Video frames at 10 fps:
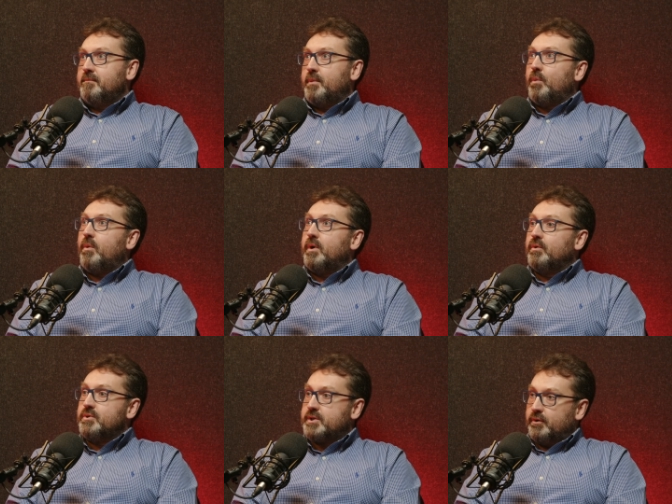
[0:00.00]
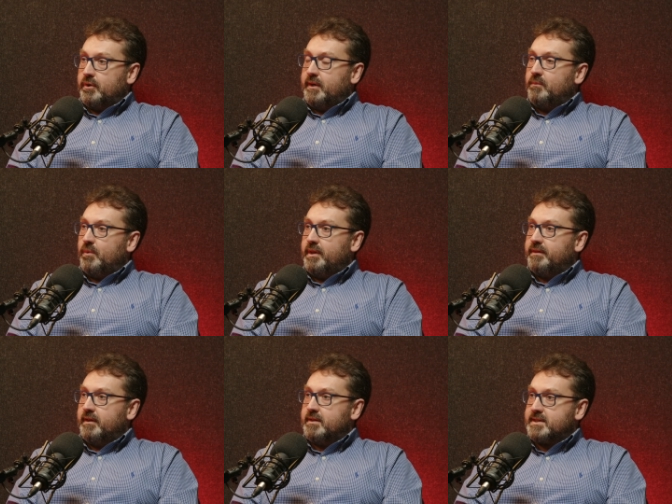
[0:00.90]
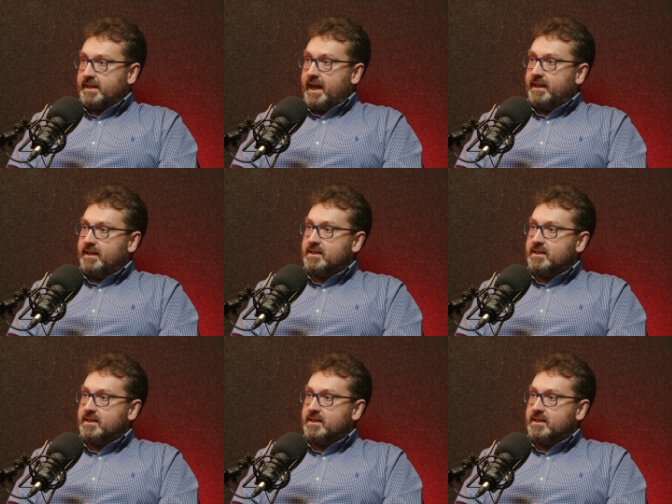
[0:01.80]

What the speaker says: But what we're also doing with the scanning